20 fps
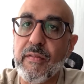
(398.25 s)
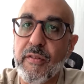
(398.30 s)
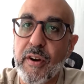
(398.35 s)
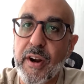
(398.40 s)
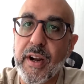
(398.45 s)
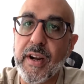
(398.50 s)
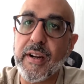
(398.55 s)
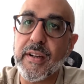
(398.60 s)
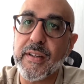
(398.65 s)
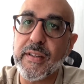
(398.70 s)

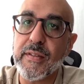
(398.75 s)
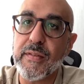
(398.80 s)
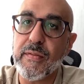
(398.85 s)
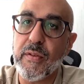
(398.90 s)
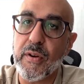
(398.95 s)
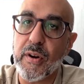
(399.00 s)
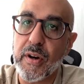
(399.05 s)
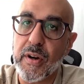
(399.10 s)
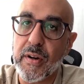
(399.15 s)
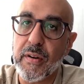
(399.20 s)
fragrance
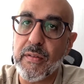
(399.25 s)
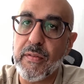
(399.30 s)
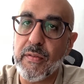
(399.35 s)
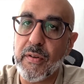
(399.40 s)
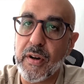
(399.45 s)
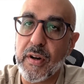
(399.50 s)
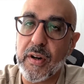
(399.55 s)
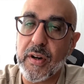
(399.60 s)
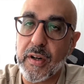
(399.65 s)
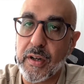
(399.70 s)
for a
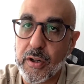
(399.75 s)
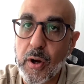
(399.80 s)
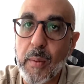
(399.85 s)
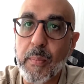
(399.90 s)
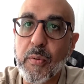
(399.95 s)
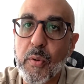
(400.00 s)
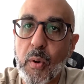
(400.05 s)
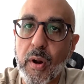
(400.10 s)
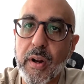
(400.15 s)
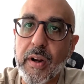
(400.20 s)
for a
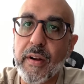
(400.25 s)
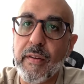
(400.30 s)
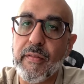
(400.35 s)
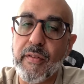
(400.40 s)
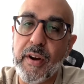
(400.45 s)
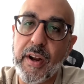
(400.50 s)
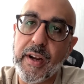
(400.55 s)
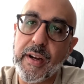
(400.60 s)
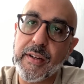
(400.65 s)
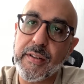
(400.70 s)
top quality
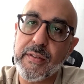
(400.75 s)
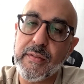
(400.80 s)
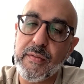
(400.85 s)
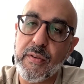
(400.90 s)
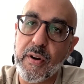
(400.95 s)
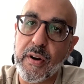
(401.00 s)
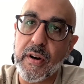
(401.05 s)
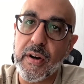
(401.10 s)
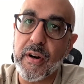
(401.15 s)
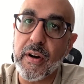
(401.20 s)
fragrance
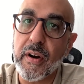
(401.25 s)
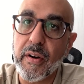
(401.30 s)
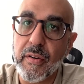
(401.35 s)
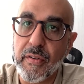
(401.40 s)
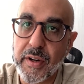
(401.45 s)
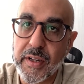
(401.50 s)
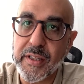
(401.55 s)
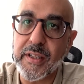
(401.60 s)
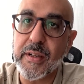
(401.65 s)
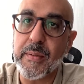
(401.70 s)
for a
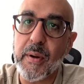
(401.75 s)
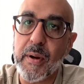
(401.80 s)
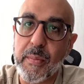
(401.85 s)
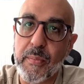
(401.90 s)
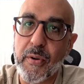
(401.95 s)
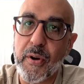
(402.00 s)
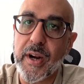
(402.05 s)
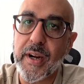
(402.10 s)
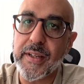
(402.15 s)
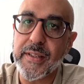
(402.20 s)
reasonable
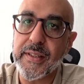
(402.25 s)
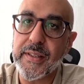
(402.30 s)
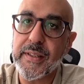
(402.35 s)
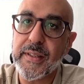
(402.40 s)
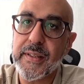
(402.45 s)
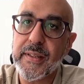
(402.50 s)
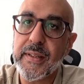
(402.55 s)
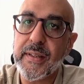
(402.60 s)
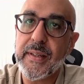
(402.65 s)
price